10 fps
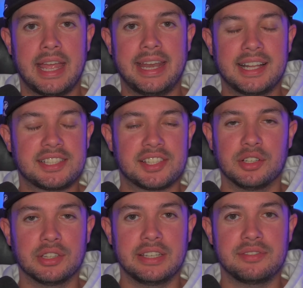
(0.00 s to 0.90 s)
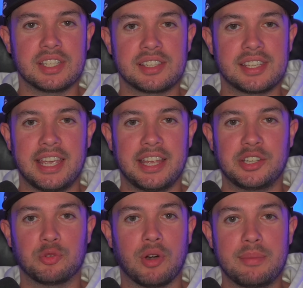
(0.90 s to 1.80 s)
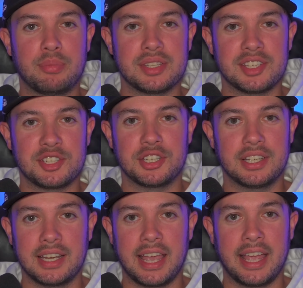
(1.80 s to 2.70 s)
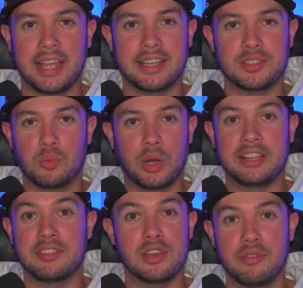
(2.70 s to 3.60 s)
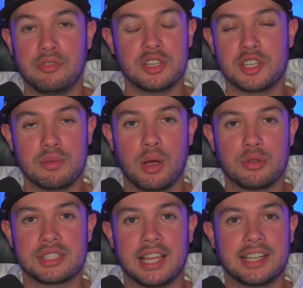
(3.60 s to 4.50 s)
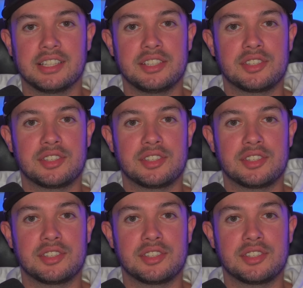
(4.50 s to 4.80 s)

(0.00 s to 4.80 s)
And that still leaves us in great position and winning the division most likely.